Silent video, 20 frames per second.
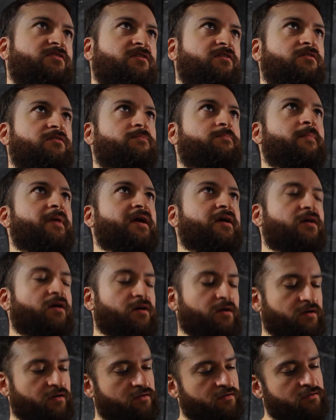to make
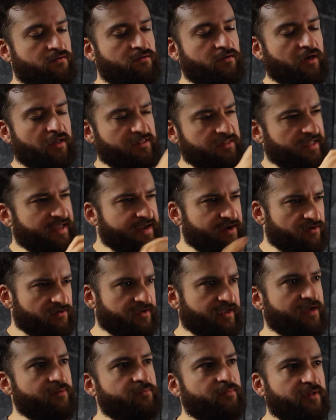a
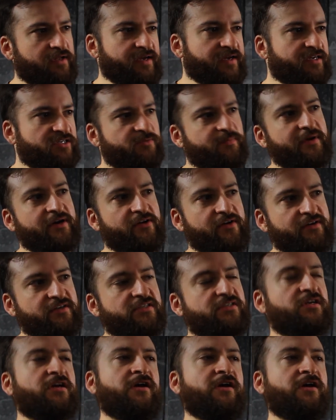layered gameplay experience.